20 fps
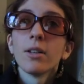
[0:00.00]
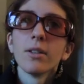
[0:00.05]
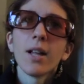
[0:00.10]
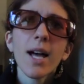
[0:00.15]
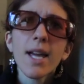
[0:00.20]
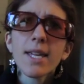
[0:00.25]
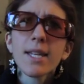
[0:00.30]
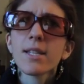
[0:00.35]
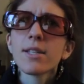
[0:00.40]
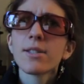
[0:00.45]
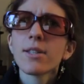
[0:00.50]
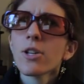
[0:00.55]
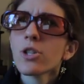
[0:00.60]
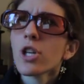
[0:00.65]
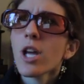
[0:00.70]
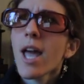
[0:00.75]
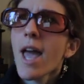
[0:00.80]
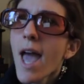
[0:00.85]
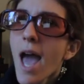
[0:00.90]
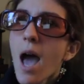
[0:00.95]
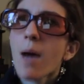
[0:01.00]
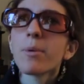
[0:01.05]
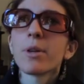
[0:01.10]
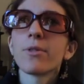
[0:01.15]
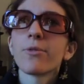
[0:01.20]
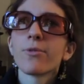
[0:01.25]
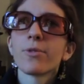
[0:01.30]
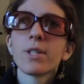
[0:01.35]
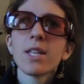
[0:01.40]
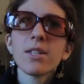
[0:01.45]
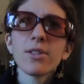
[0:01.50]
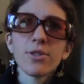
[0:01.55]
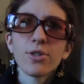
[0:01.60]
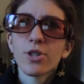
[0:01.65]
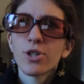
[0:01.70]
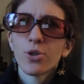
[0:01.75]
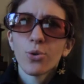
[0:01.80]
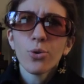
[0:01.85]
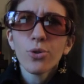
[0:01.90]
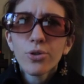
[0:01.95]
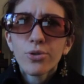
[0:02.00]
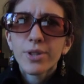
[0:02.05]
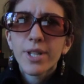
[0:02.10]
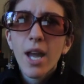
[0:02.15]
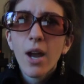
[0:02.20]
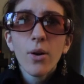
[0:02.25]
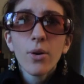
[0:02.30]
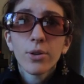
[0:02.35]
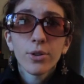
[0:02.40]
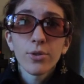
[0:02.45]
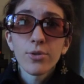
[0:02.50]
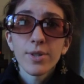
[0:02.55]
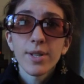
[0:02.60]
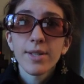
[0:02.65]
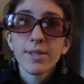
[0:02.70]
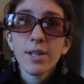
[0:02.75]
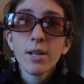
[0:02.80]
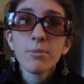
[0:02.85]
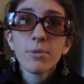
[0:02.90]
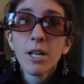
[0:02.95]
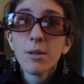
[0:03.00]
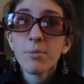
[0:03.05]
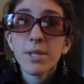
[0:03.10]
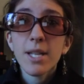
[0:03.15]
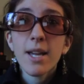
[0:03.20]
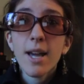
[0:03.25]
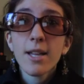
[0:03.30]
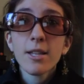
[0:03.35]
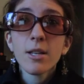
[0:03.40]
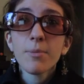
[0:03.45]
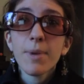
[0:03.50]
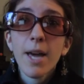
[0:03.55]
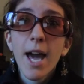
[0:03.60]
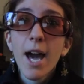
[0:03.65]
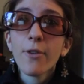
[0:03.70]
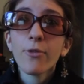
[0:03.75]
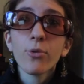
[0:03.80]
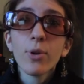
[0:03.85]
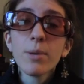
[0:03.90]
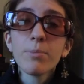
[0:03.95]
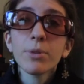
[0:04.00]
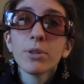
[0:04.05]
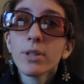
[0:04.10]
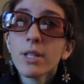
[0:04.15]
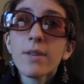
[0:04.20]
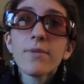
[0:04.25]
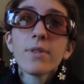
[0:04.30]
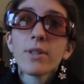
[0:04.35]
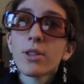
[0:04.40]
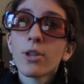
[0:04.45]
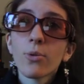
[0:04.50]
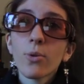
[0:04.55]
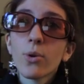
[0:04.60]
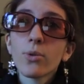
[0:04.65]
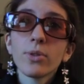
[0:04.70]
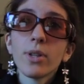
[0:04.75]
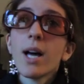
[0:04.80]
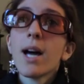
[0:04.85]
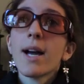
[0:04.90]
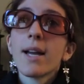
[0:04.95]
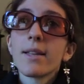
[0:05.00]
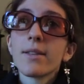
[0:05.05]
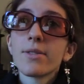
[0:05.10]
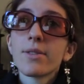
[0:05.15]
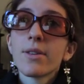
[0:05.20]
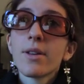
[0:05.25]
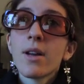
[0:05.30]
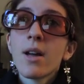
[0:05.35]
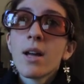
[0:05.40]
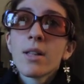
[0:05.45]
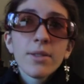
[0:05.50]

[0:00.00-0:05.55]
Lying is such a habit for these disordered characters that sometimes they end up halfway believing their own lies.